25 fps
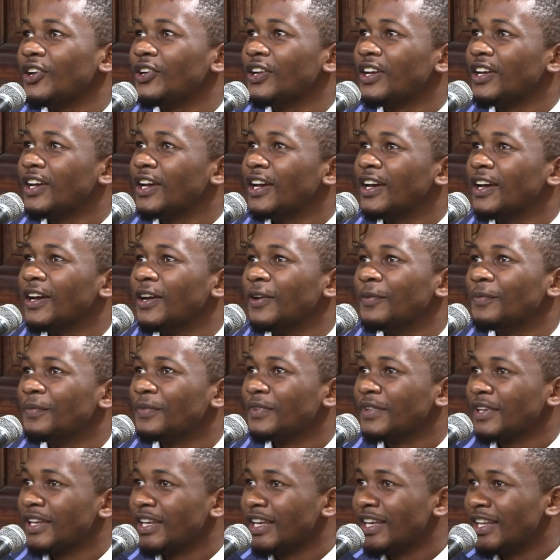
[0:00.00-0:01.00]

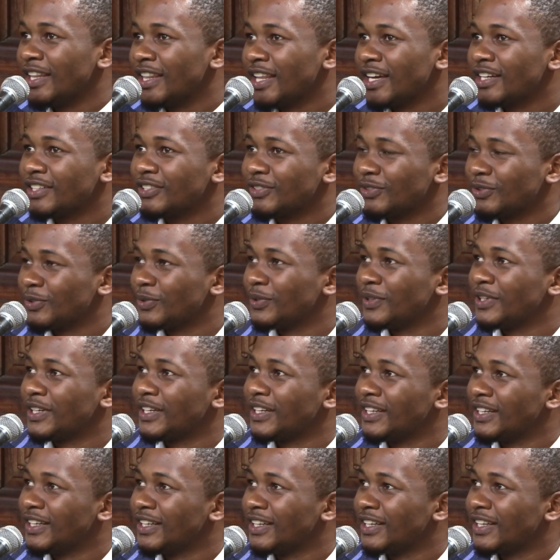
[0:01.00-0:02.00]
In that
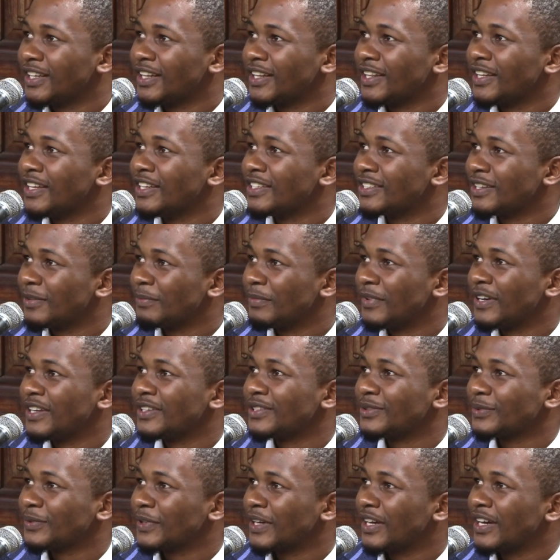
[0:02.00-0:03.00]
story, there is a
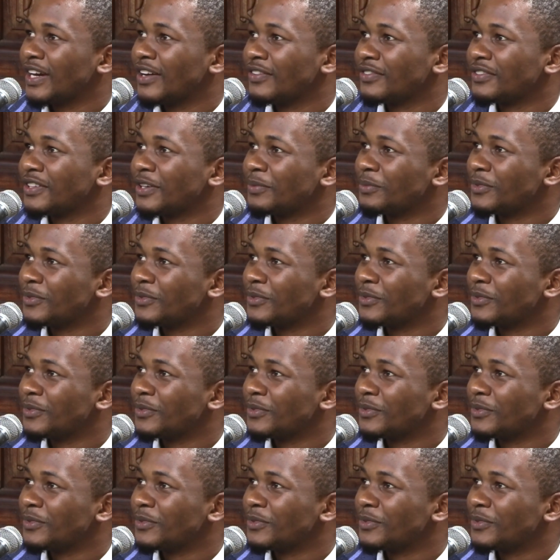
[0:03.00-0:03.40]
place where after